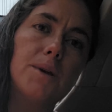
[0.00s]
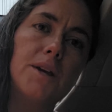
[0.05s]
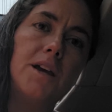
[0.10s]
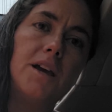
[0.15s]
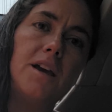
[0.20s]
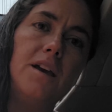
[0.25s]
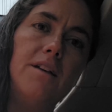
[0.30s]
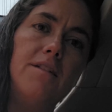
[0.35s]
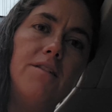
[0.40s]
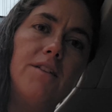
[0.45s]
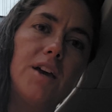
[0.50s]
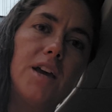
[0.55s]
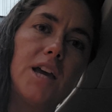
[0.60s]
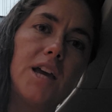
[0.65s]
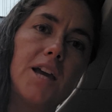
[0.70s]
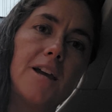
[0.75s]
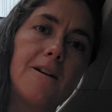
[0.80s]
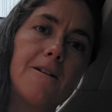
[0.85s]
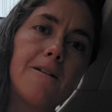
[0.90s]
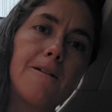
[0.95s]
are
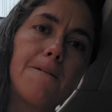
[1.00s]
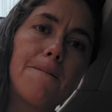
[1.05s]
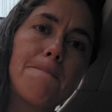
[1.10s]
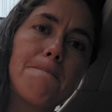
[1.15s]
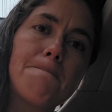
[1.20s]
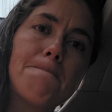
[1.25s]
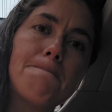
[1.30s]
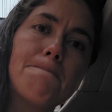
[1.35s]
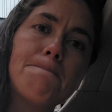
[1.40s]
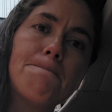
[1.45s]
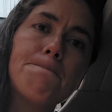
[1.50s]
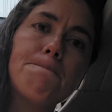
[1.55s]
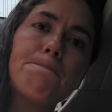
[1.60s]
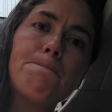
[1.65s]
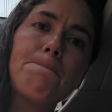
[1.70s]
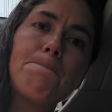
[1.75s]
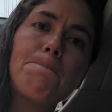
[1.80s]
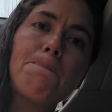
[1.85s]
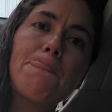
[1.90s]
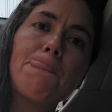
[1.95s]
behaving
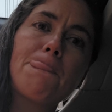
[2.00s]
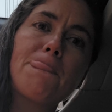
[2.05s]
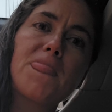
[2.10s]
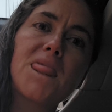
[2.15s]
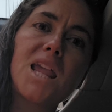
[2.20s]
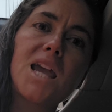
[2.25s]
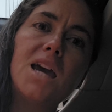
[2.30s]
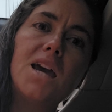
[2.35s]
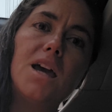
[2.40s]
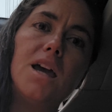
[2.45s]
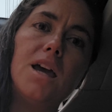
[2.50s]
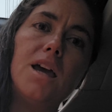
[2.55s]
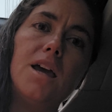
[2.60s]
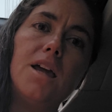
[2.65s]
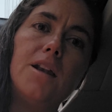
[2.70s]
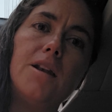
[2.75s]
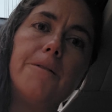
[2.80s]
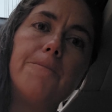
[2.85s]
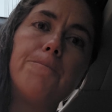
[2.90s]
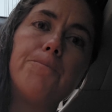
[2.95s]

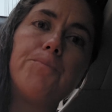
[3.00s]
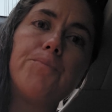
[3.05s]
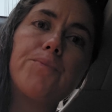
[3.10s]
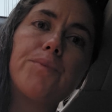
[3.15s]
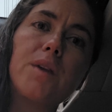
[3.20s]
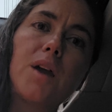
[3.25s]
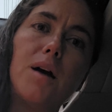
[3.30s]
in